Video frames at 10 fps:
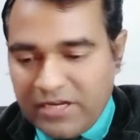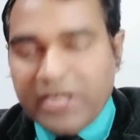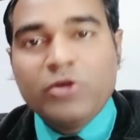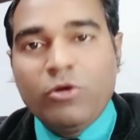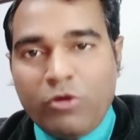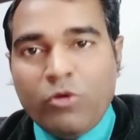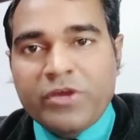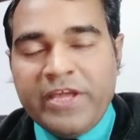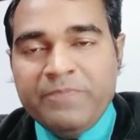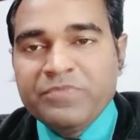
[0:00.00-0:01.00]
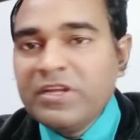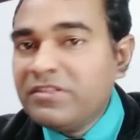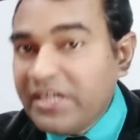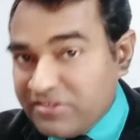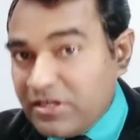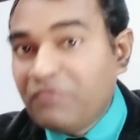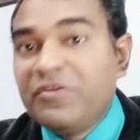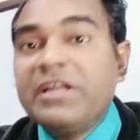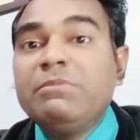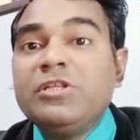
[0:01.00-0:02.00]
I told, okay, that's
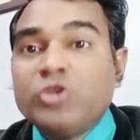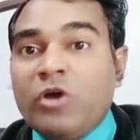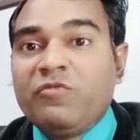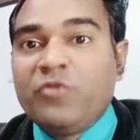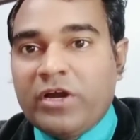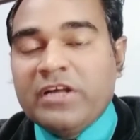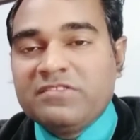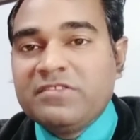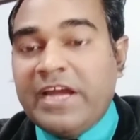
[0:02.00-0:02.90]
comfortable John for us.